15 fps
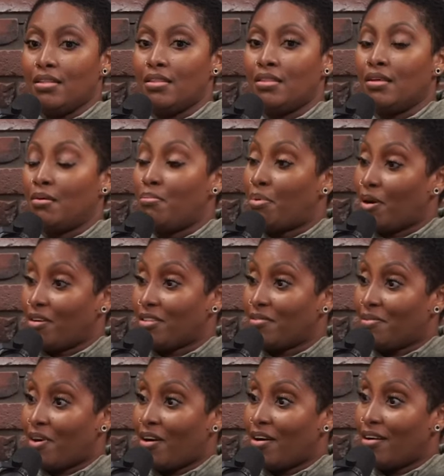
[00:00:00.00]
the birth
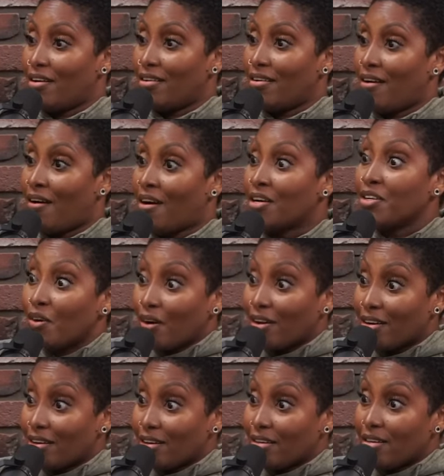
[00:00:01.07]
of our our
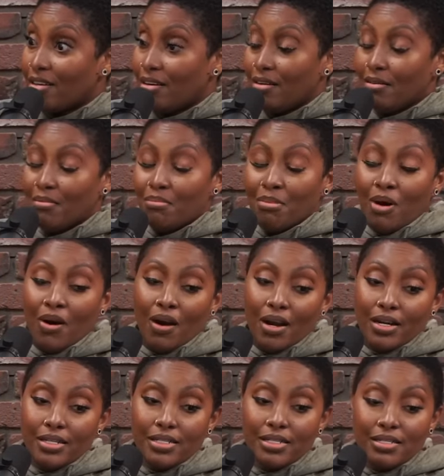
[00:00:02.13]
daughter, mm-hmm.
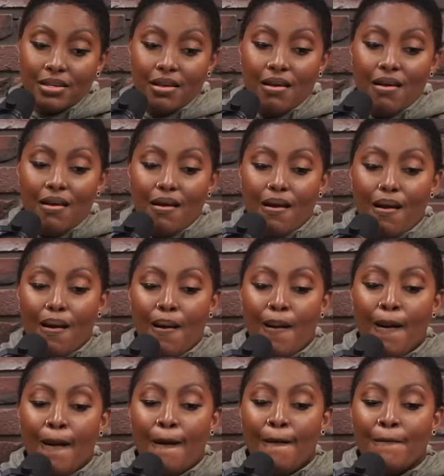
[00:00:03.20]
Mars. mm
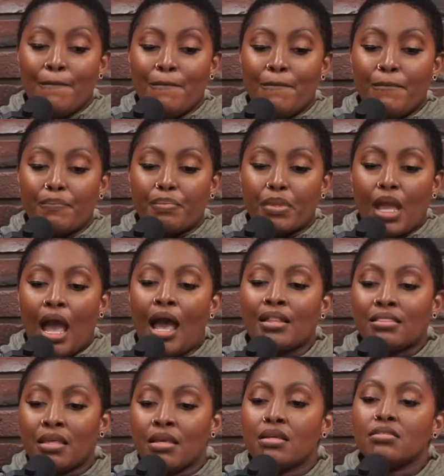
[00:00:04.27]
Um I
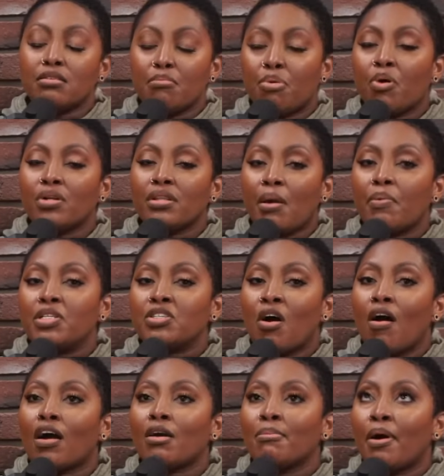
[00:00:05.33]
think it's important that we
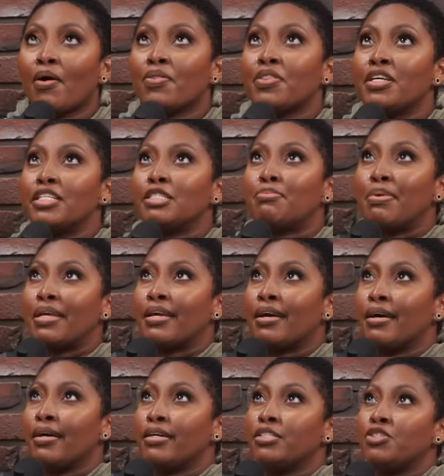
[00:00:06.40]
talk about this
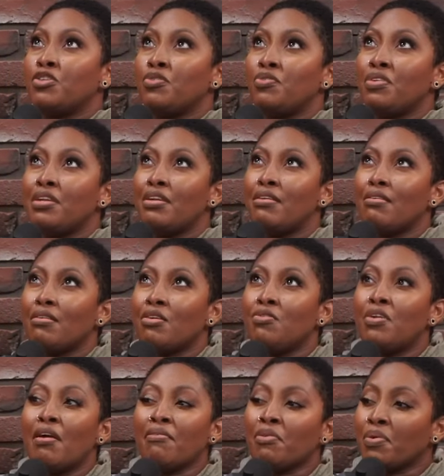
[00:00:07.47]
because you you
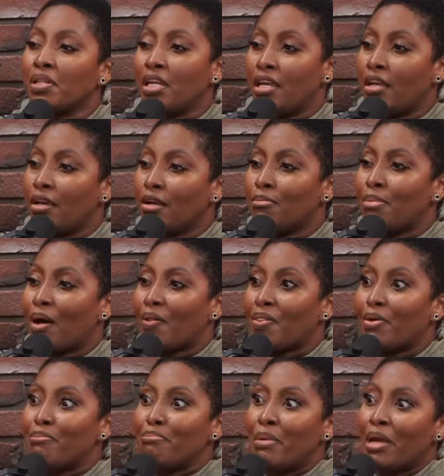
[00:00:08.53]
never really hear about
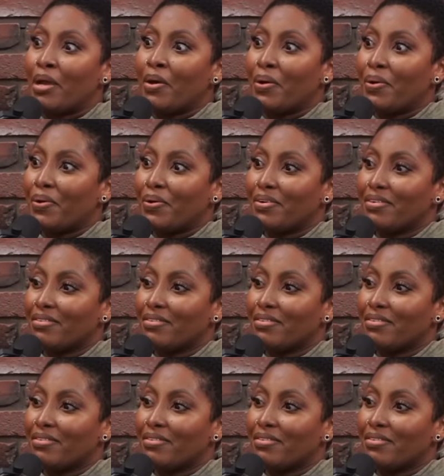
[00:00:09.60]
the male